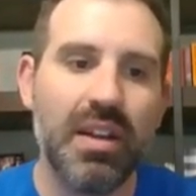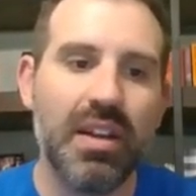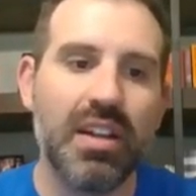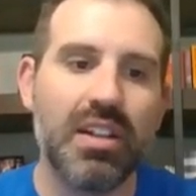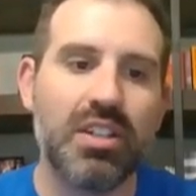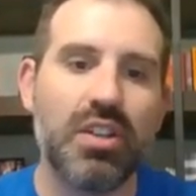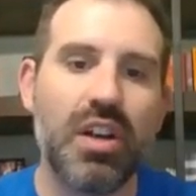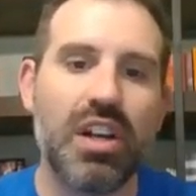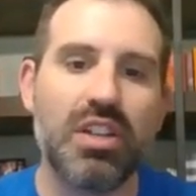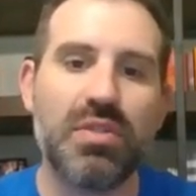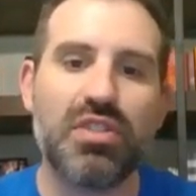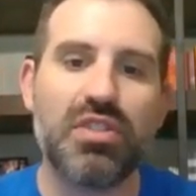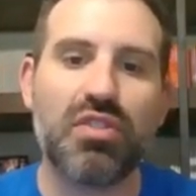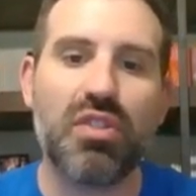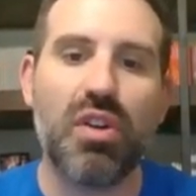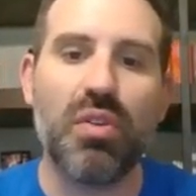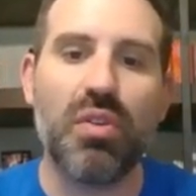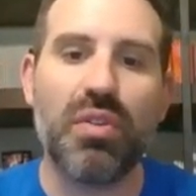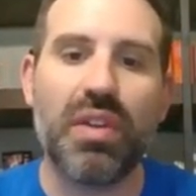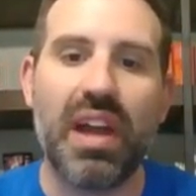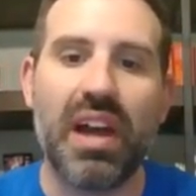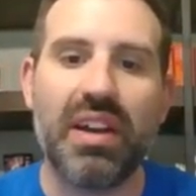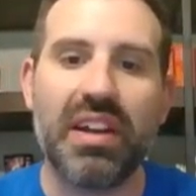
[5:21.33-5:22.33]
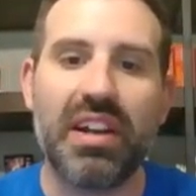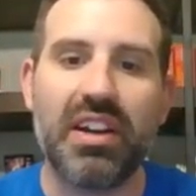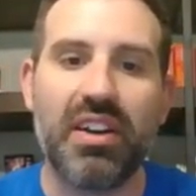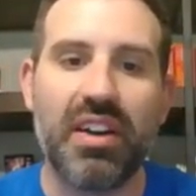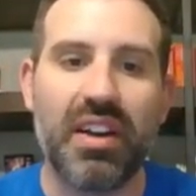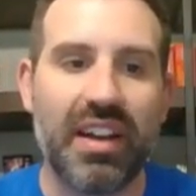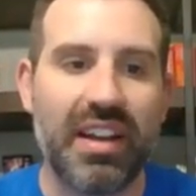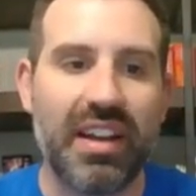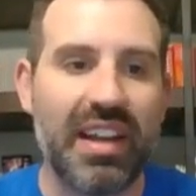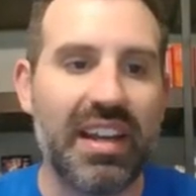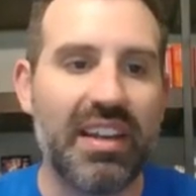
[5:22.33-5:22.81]
So as we scroll down here,
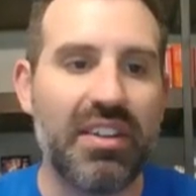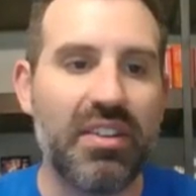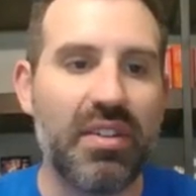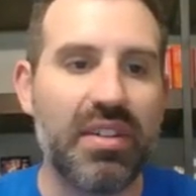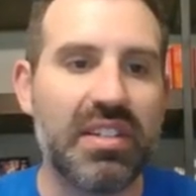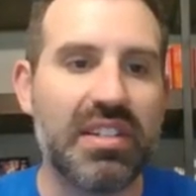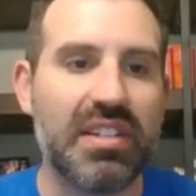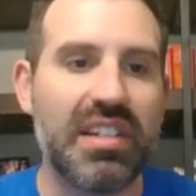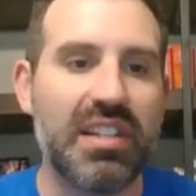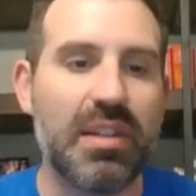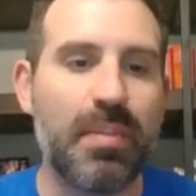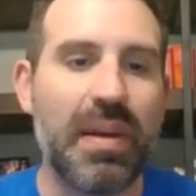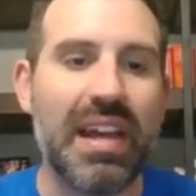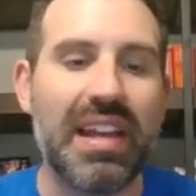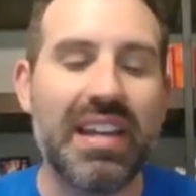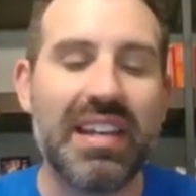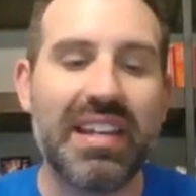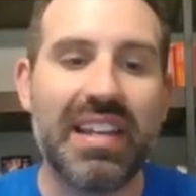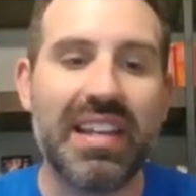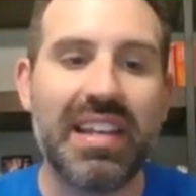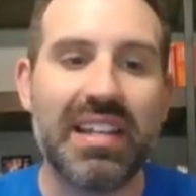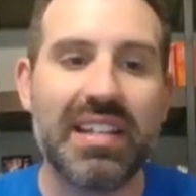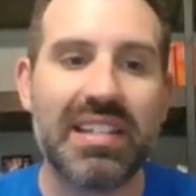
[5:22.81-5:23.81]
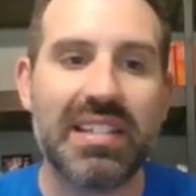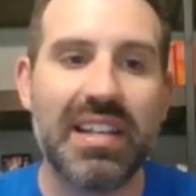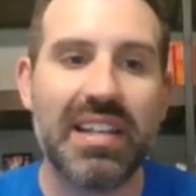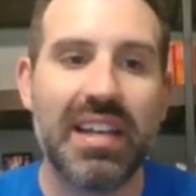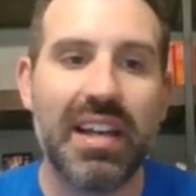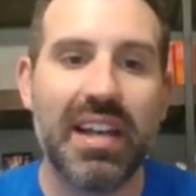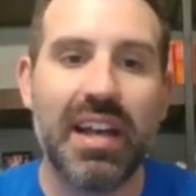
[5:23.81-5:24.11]
again, you can see the pendings.